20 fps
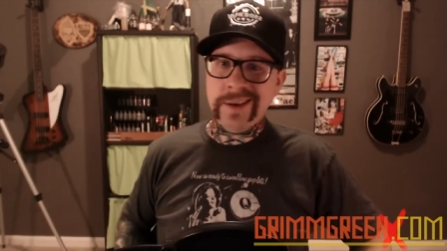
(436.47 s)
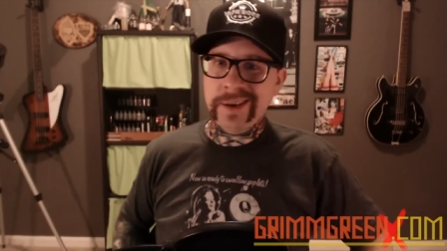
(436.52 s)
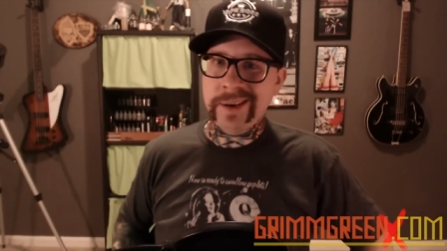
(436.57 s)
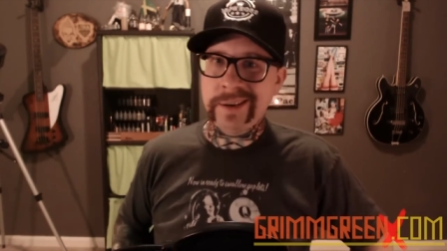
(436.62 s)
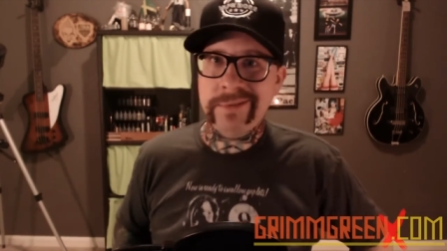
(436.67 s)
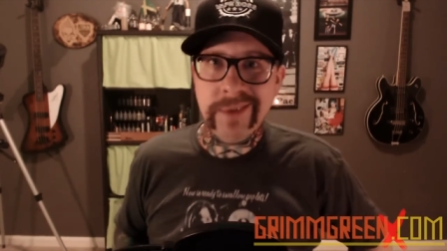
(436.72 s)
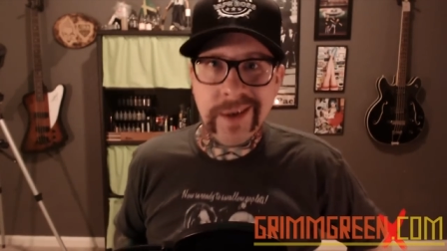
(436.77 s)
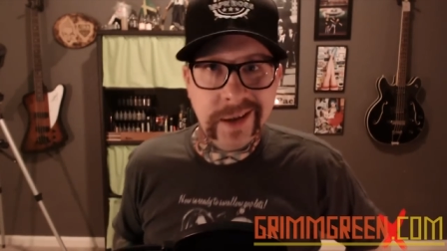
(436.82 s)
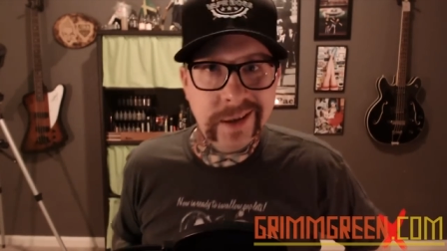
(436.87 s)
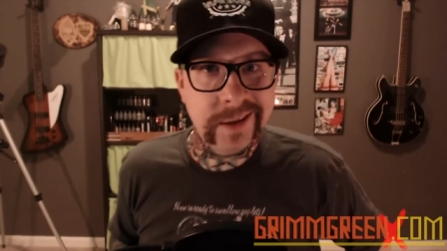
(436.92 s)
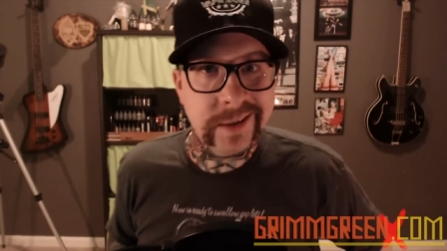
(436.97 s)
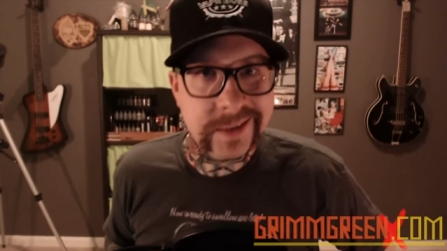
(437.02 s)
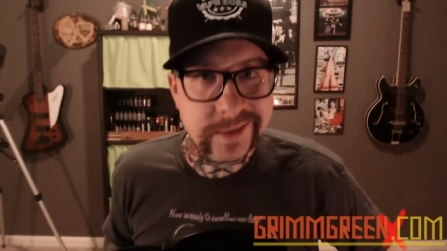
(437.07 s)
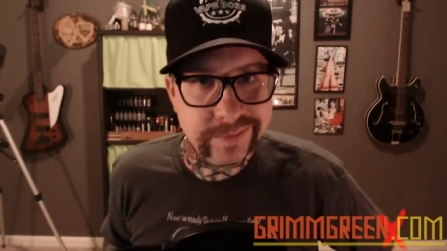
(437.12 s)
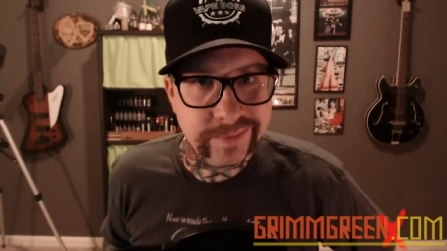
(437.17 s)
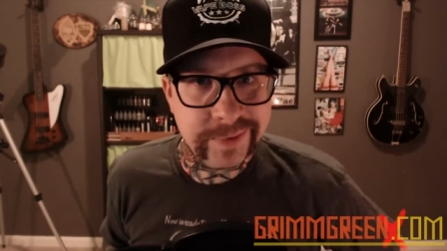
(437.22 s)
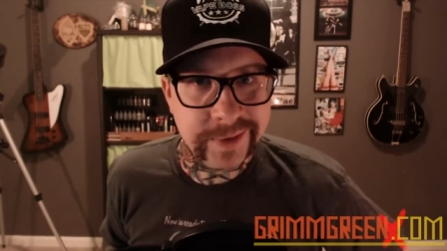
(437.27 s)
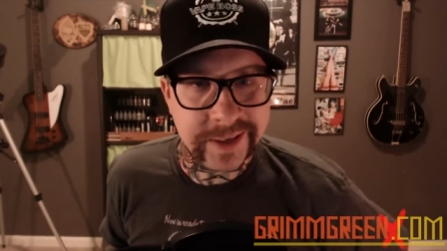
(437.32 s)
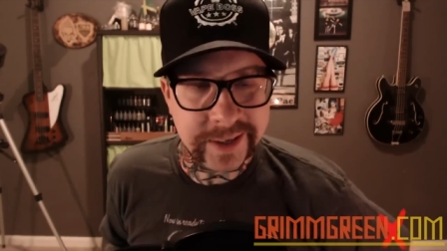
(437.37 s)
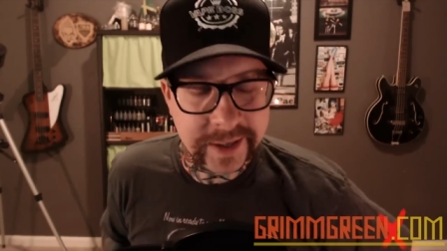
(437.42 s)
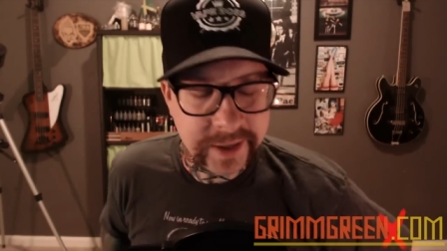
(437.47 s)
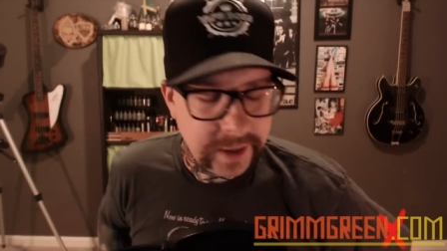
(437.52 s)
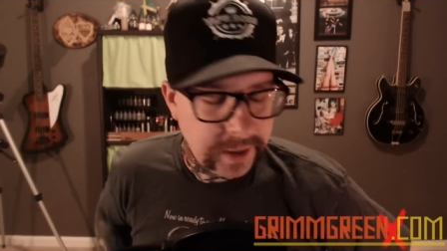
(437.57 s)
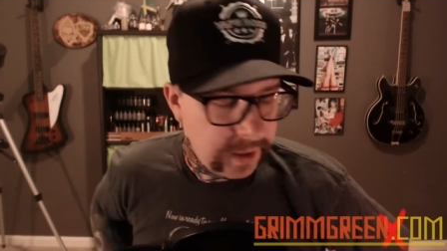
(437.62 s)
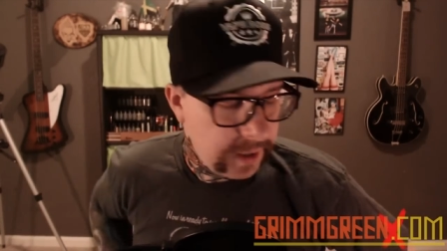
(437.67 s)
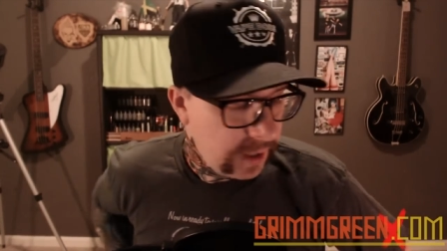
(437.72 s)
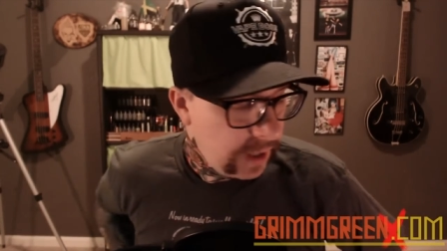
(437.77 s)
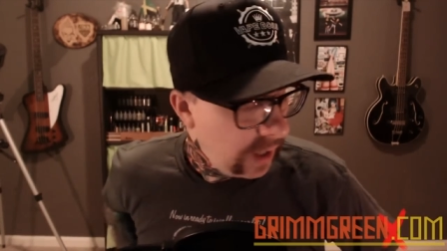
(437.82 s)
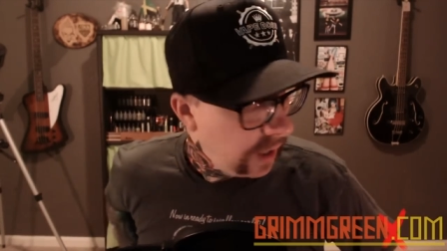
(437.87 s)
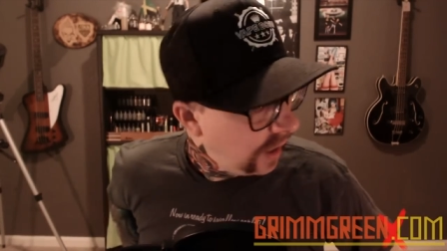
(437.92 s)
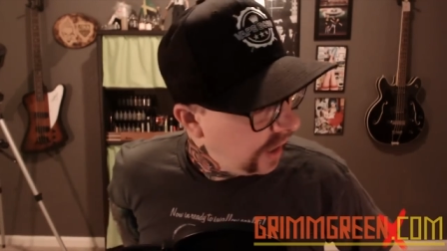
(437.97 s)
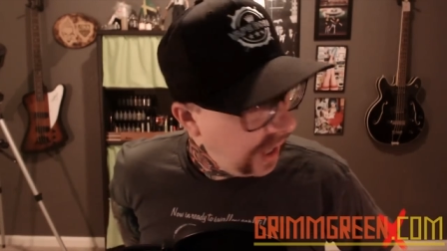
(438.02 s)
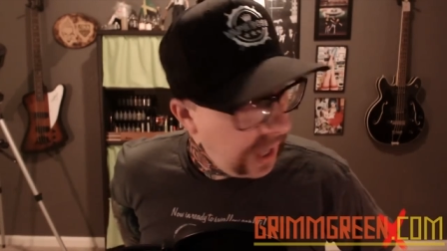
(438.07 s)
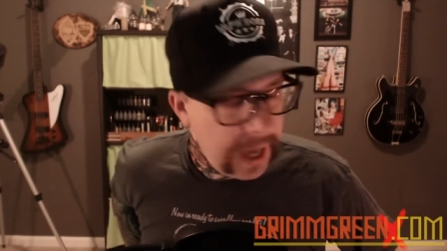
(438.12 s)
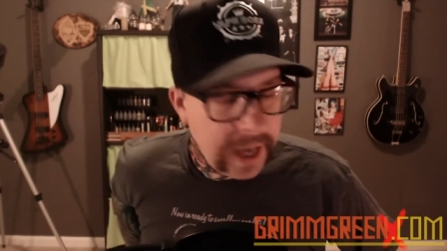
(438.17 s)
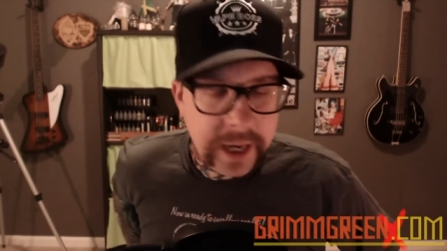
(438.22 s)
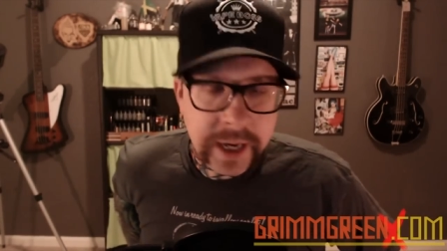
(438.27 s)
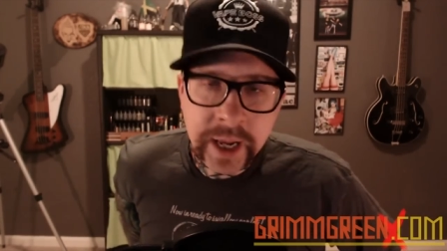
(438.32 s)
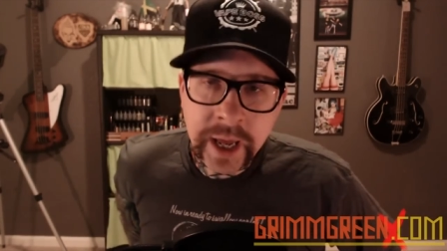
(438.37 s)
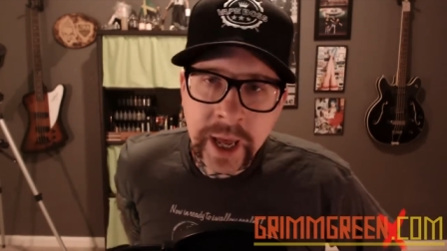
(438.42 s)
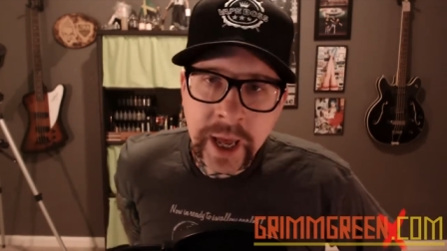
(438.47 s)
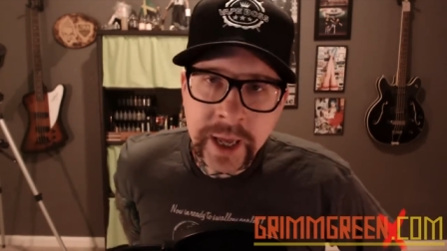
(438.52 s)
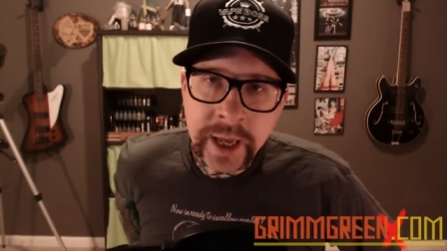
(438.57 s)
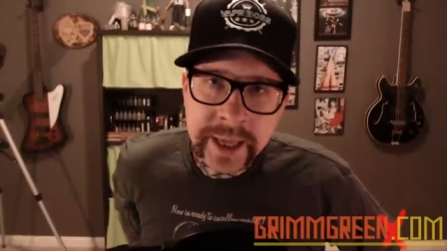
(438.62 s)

good, right? Looks pretty. And uh,